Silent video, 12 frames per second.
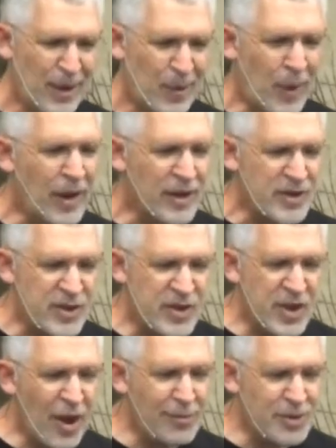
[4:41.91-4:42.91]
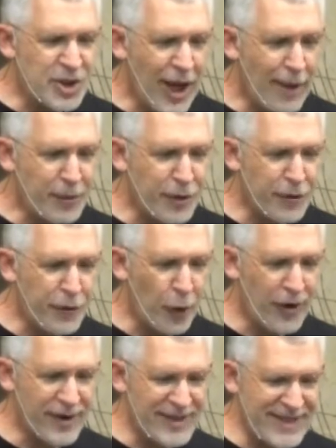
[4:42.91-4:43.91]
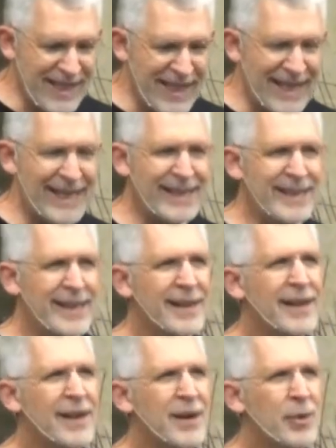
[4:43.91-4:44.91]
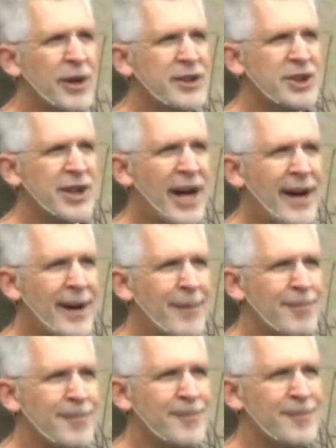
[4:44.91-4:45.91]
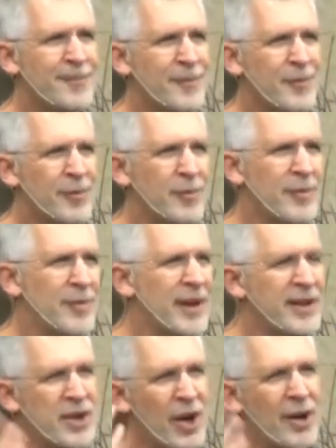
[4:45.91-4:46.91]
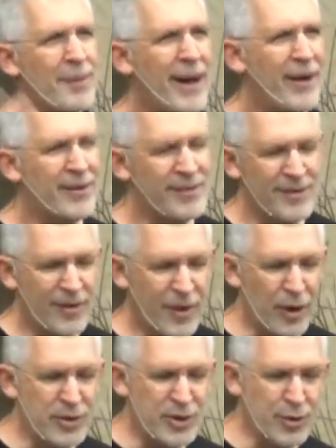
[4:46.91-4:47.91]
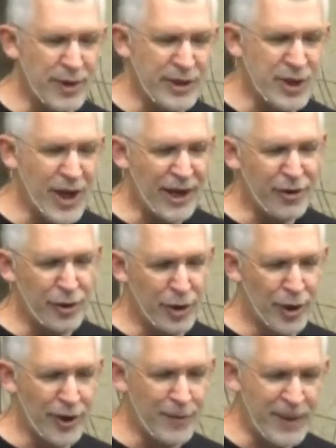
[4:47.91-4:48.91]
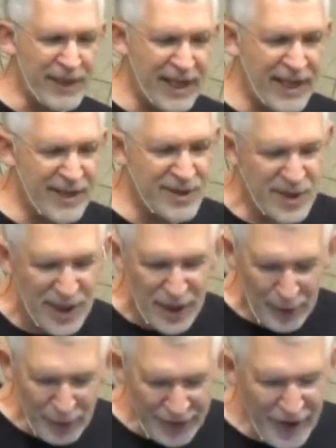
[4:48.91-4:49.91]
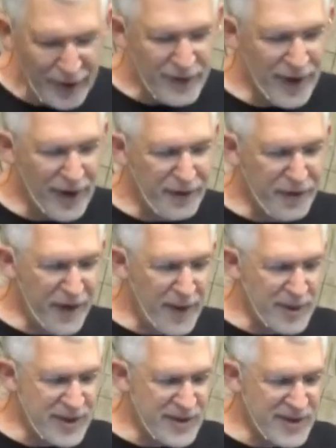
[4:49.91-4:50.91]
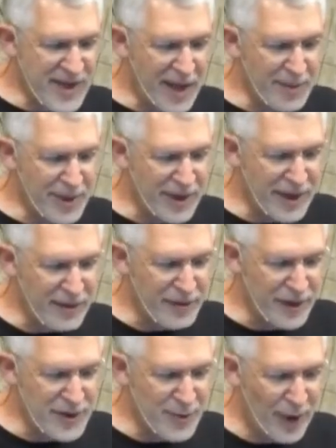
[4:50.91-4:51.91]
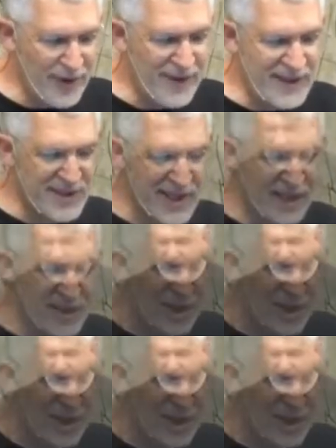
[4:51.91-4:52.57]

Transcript: Well, Psalm chapter 14, which um, is all about those who reject the Lord, begins with that very famous statement in verse 1 that says,